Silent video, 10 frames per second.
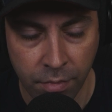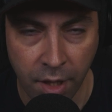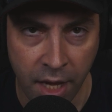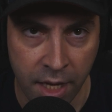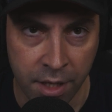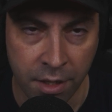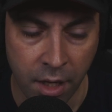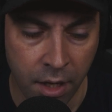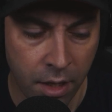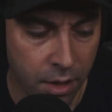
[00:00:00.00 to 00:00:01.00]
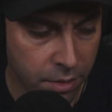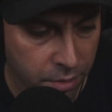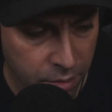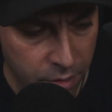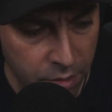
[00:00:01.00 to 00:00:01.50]
And
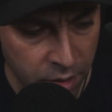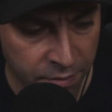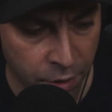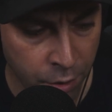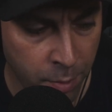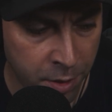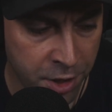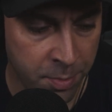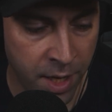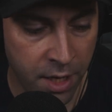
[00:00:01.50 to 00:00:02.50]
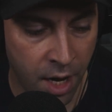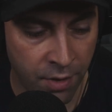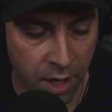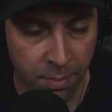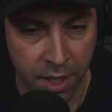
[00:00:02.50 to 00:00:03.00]
if you're going to participate, I
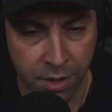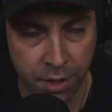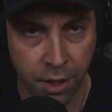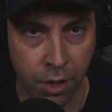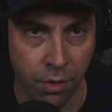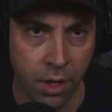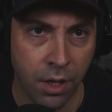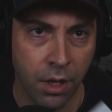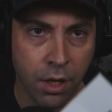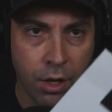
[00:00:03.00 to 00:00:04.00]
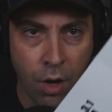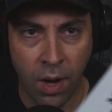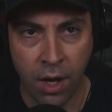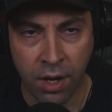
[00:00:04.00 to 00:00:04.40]
recommend, you know, go out.